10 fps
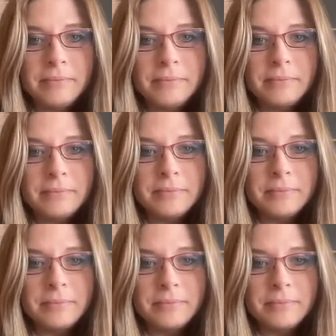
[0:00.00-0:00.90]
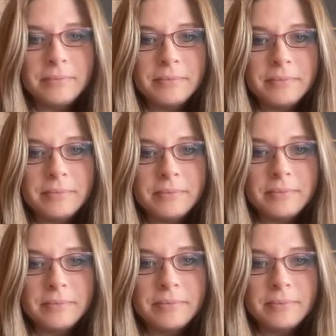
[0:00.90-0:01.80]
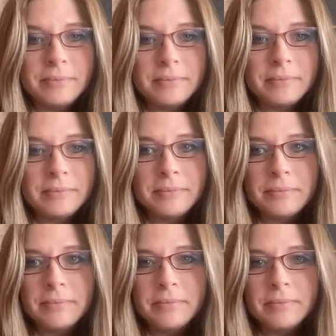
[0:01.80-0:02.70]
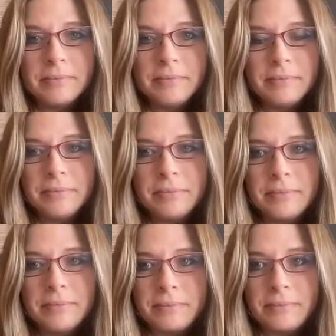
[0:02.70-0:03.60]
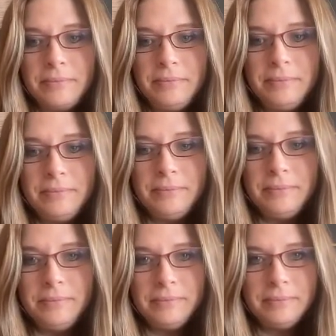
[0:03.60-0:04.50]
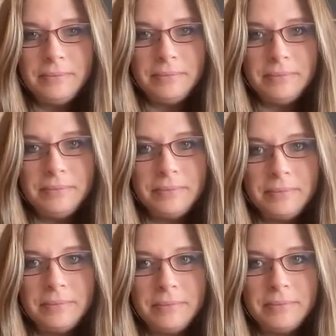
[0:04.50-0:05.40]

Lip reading: The person shown says nothing.